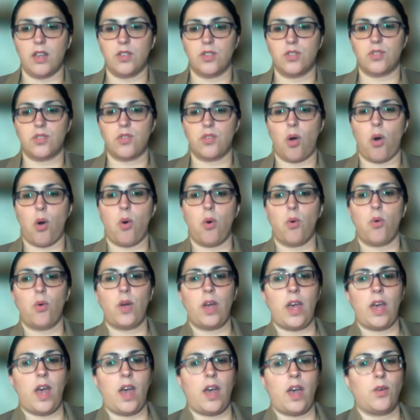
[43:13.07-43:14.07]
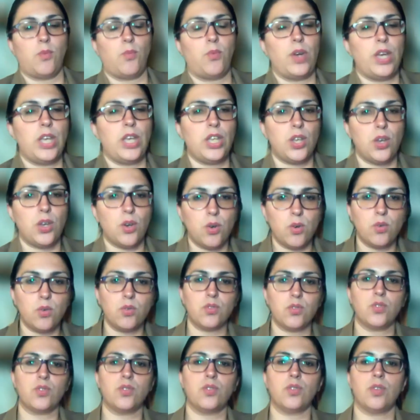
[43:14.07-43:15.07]
So eh, we
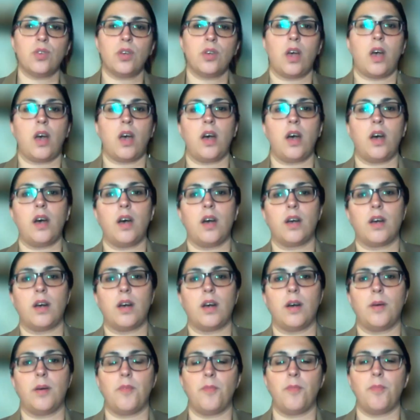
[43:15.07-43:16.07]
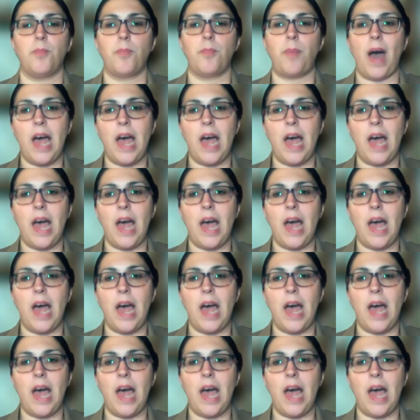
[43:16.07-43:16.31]
use um,